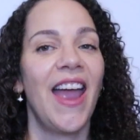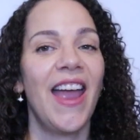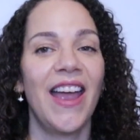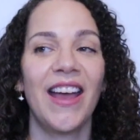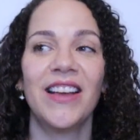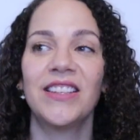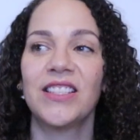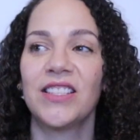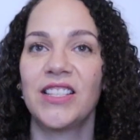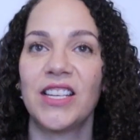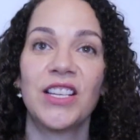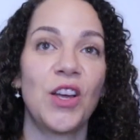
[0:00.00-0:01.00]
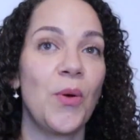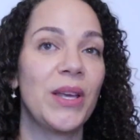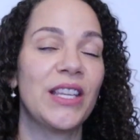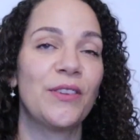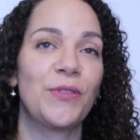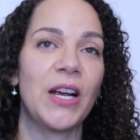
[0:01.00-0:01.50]
and didn't go
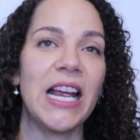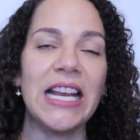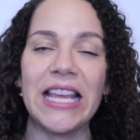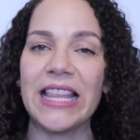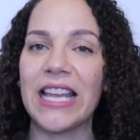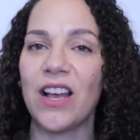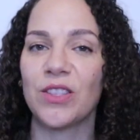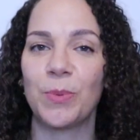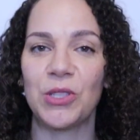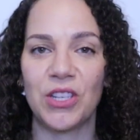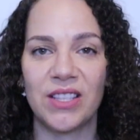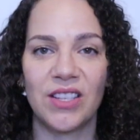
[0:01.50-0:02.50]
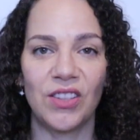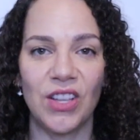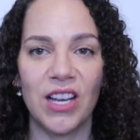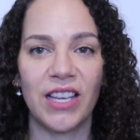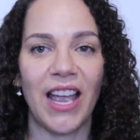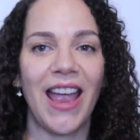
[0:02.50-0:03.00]
in there for anything else but just to
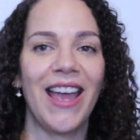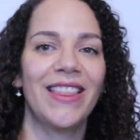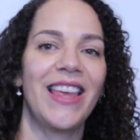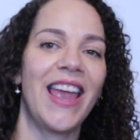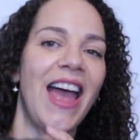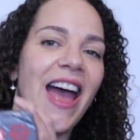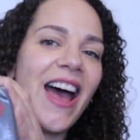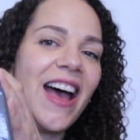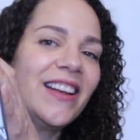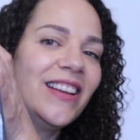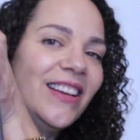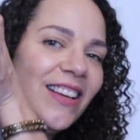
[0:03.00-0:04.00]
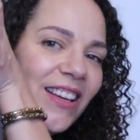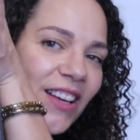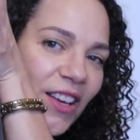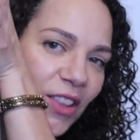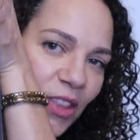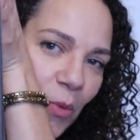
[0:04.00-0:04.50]
look, and they had
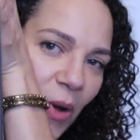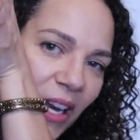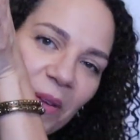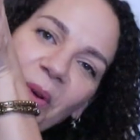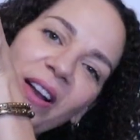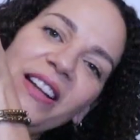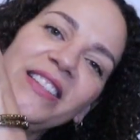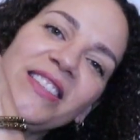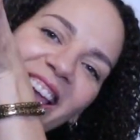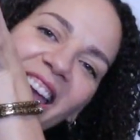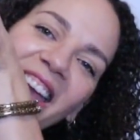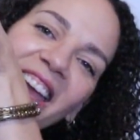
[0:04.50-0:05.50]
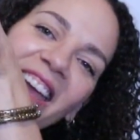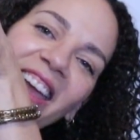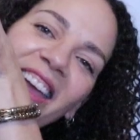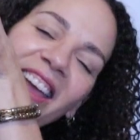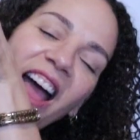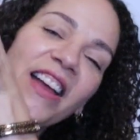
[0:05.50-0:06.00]
the one I wanted.
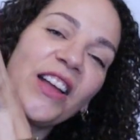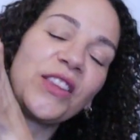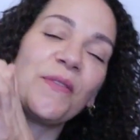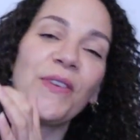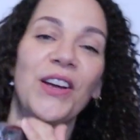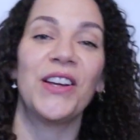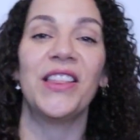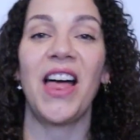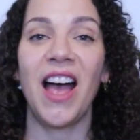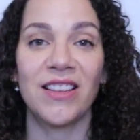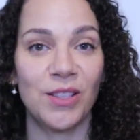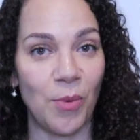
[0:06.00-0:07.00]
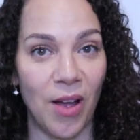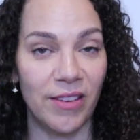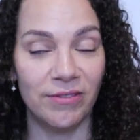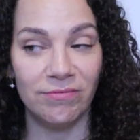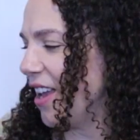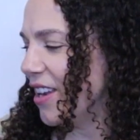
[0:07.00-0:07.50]
Yay! I got the very last
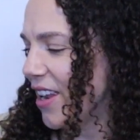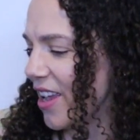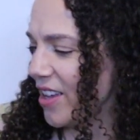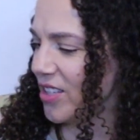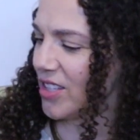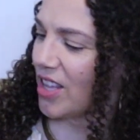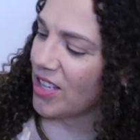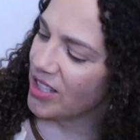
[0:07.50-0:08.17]
one. It is the